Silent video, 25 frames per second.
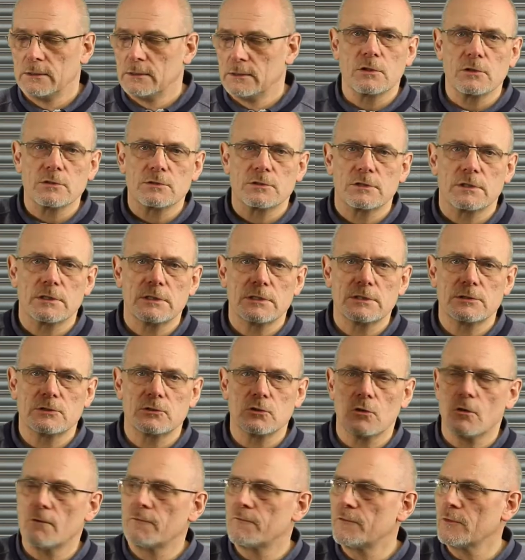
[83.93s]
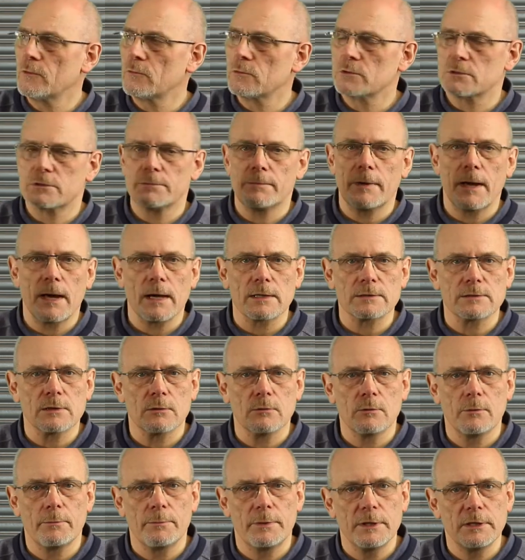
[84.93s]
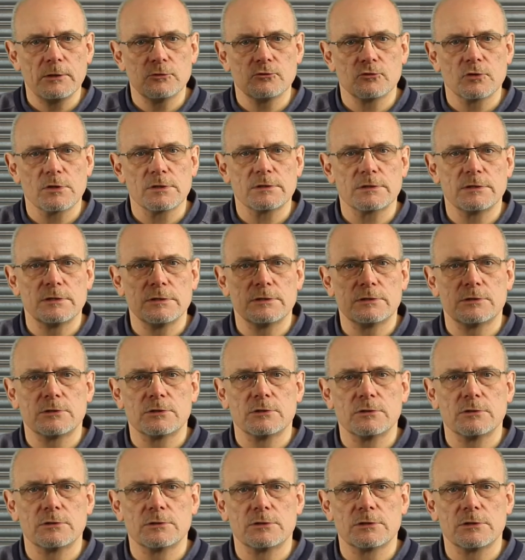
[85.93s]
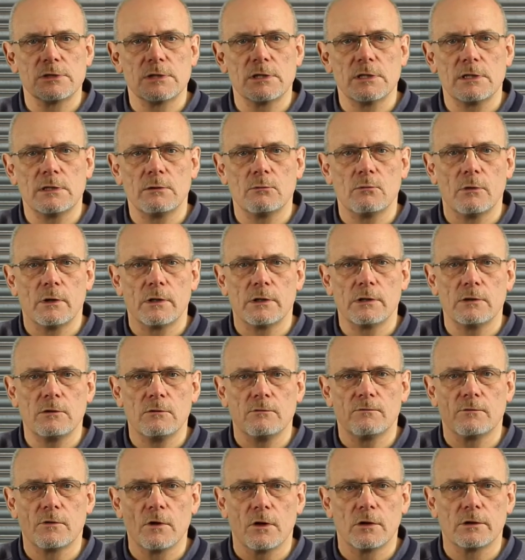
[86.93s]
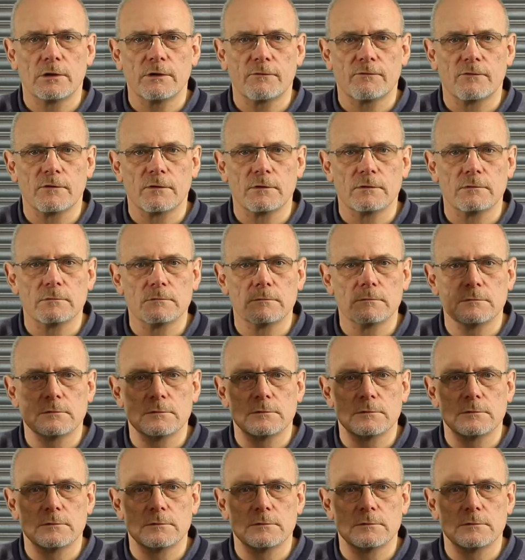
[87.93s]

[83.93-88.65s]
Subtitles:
Lots of these sort of filters about, so we'd be interested to see whether you've got a different